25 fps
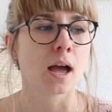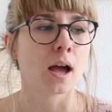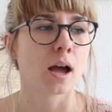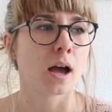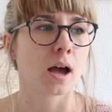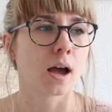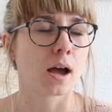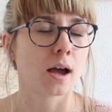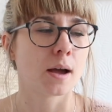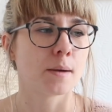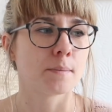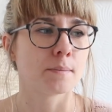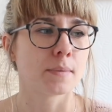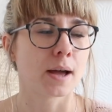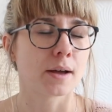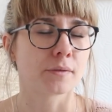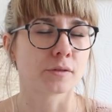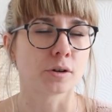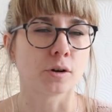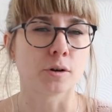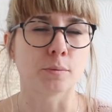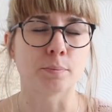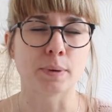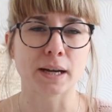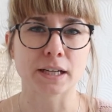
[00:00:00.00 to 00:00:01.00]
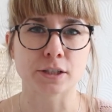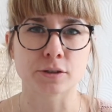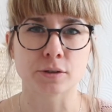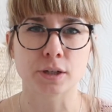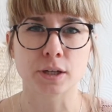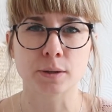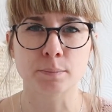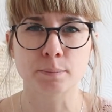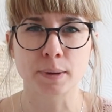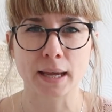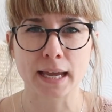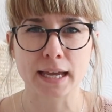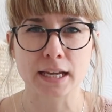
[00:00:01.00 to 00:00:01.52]
I've got a
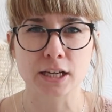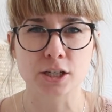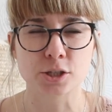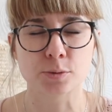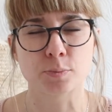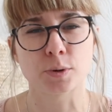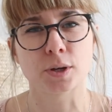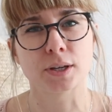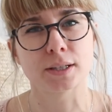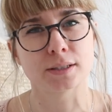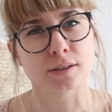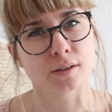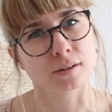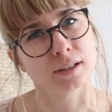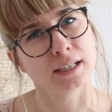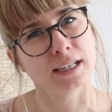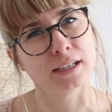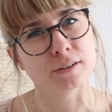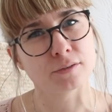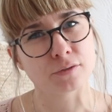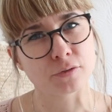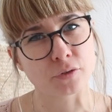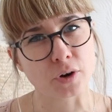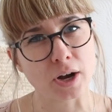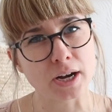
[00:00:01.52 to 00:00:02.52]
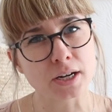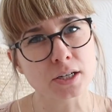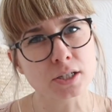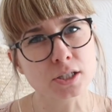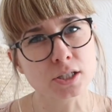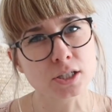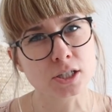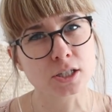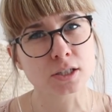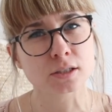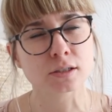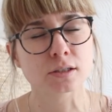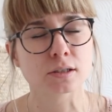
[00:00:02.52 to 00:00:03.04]
Patreon page but it's only in
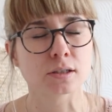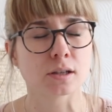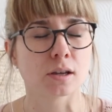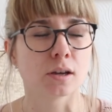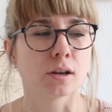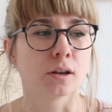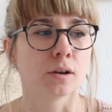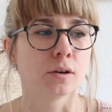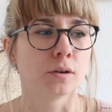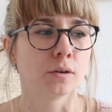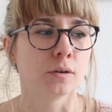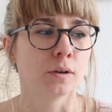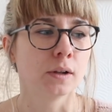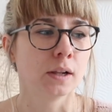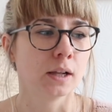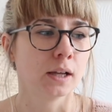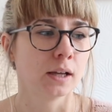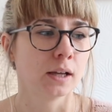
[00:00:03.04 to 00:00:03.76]
French, so